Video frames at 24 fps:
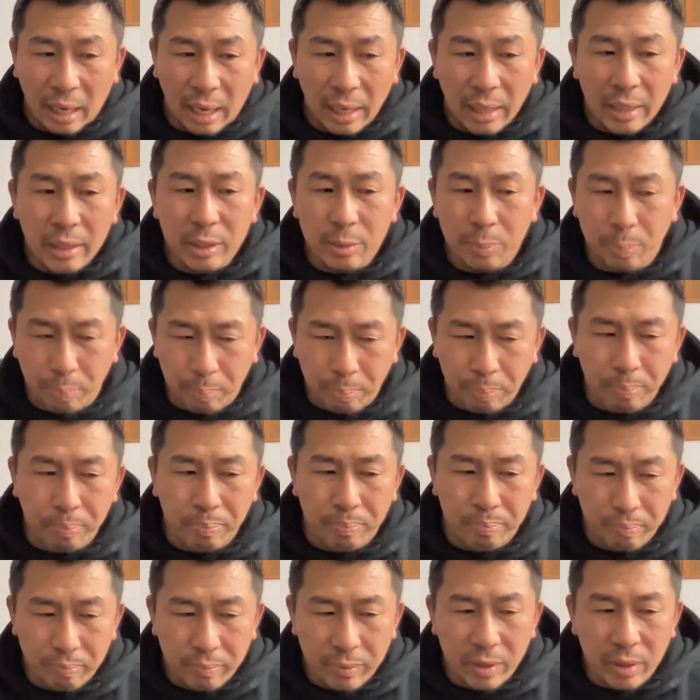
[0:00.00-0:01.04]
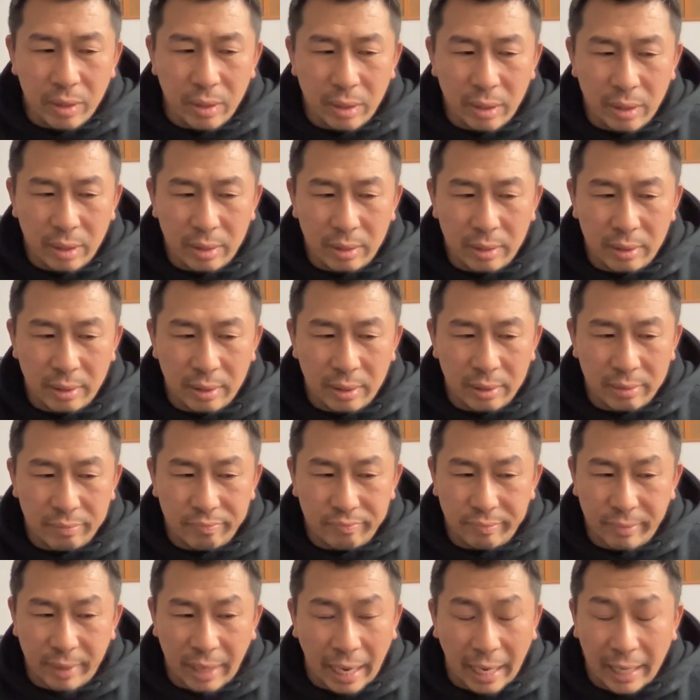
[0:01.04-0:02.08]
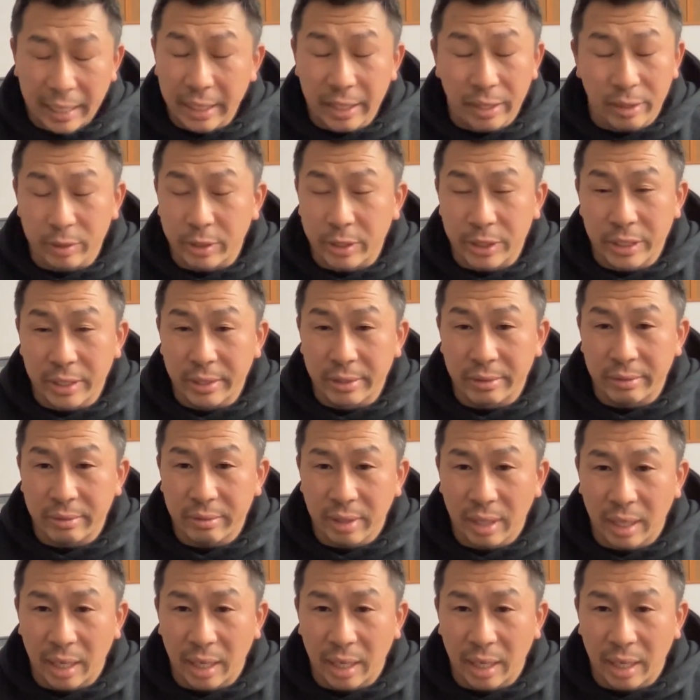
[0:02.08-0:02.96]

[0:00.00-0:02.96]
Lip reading: I didn't know what to do.